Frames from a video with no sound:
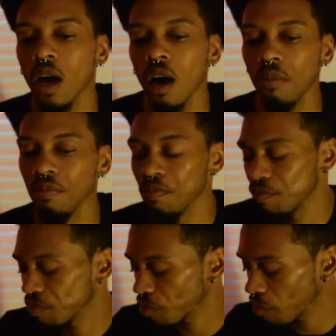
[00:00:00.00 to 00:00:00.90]

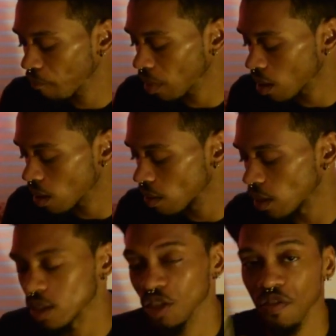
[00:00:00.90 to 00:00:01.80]

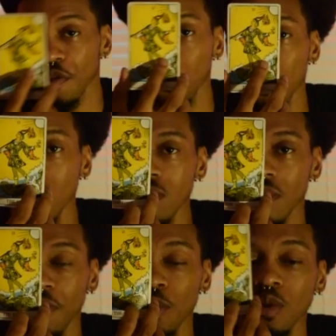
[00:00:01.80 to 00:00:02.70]
like I said, the Fool, and
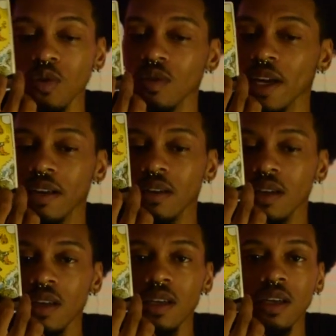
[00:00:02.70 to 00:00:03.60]
the Fool like
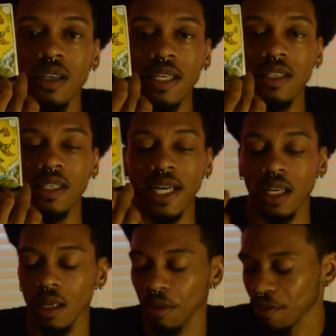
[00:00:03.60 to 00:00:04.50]
tends to take a
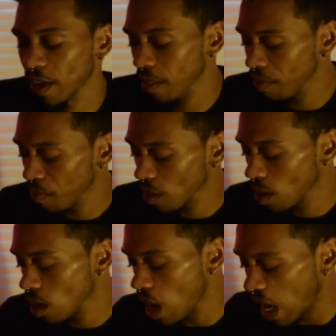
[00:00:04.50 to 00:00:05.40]
leap of faith,
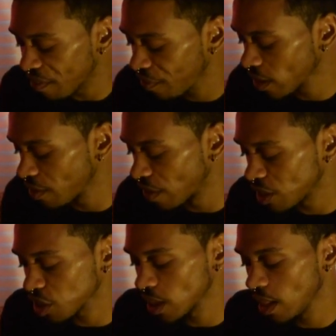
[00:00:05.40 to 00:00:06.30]
I feel
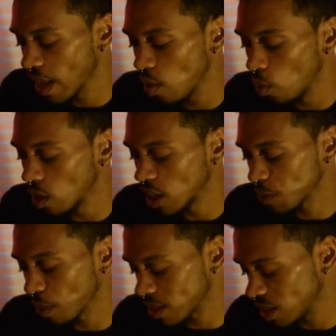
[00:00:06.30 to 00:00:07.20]
eventually they will
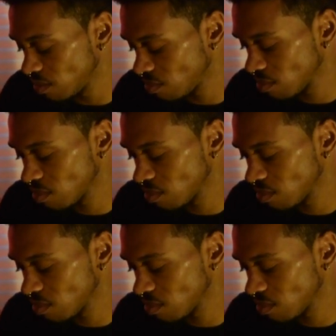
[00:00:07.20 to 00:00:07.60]
express it.